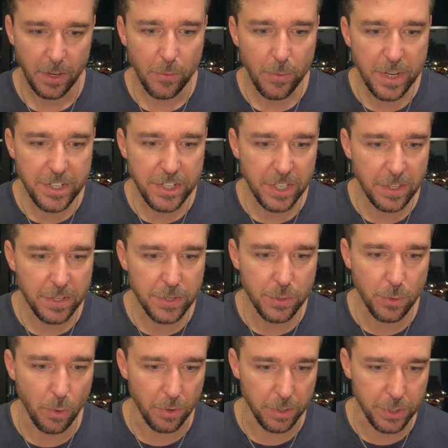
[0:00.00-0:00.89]
Reaching the
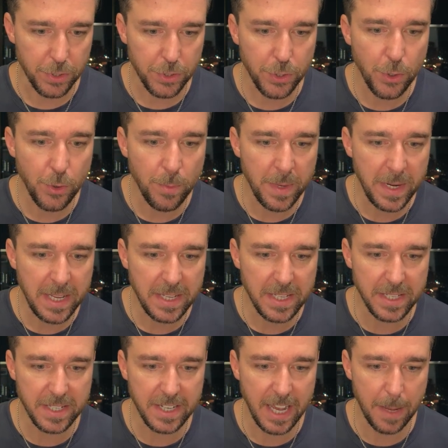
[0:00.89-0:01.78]
source. Too many
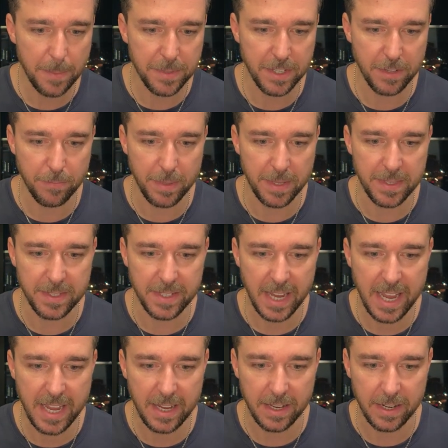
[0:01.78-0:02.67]
steps have been
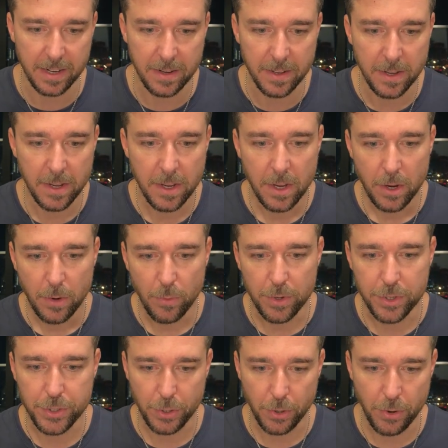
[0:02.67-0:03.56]
taken,
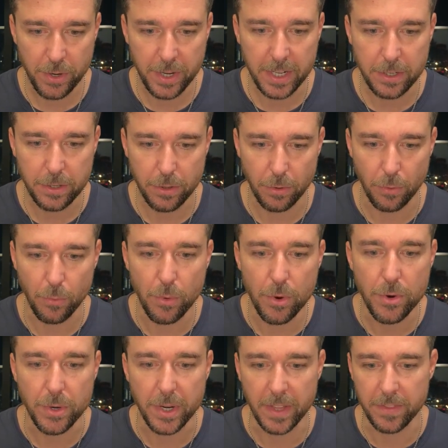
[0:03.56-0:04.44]
returning to the
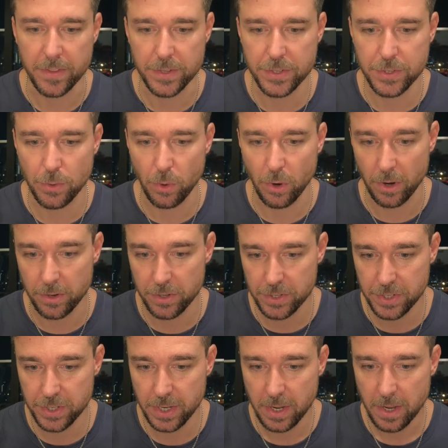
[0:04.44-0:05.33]
root and the
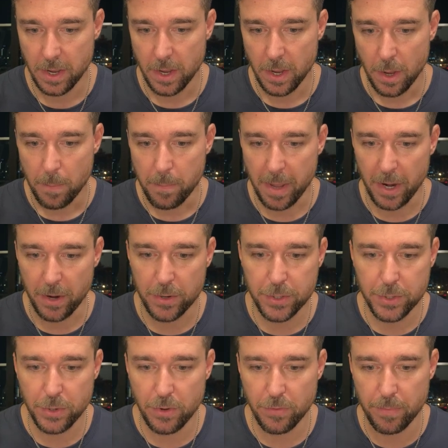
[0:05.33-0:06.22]
source. Better
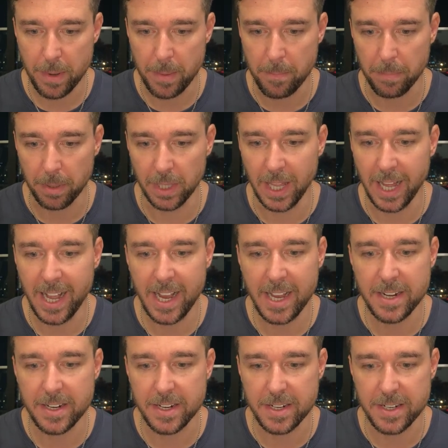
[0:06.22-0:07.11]
to have been
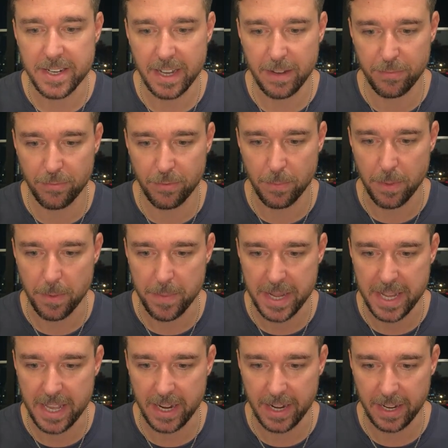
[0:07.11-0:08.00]
blind and deaf from the
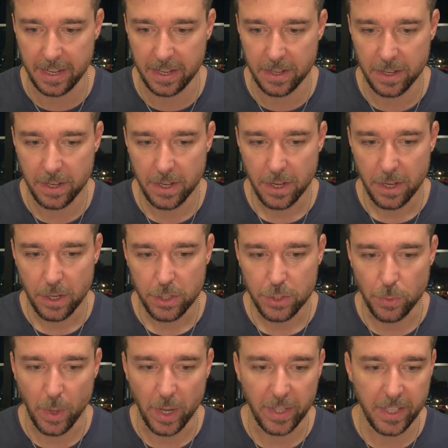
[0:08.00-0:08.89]
beginning,
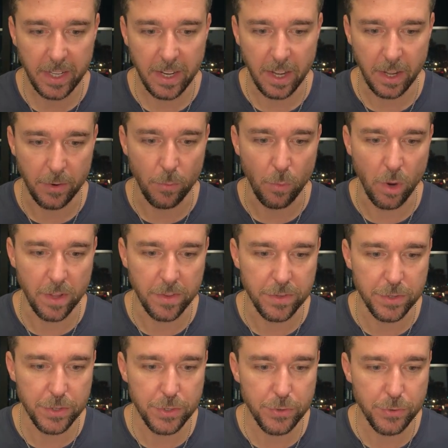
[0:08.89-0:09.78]
dwelling on
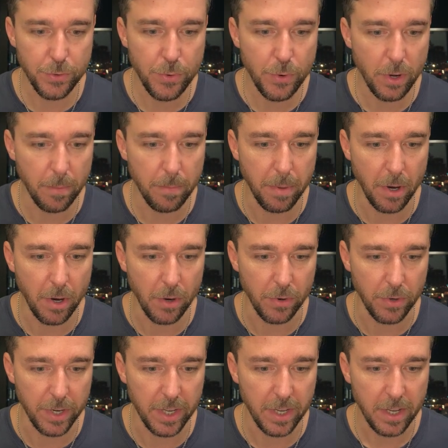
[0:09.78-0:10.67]
one's true
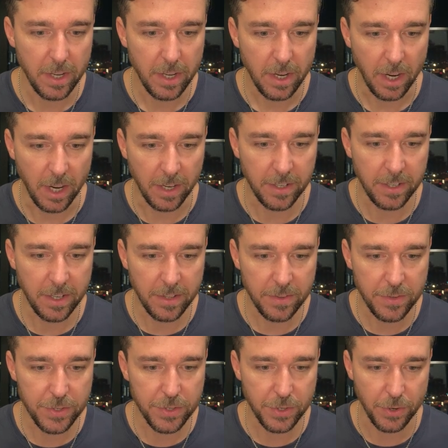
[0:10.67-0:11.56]
abode,
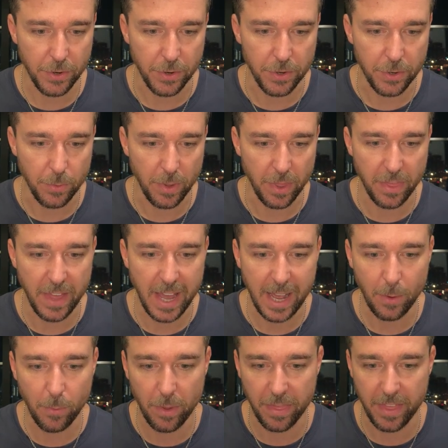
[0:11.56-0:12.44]
unconcerned with
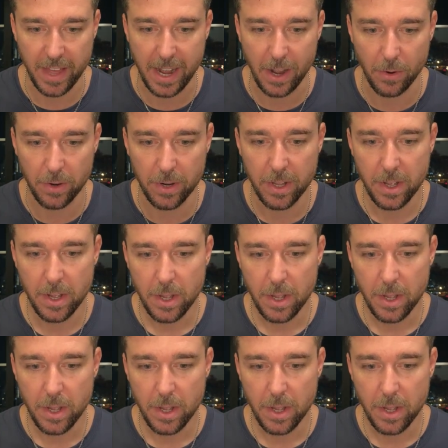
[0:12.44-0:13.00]
that without.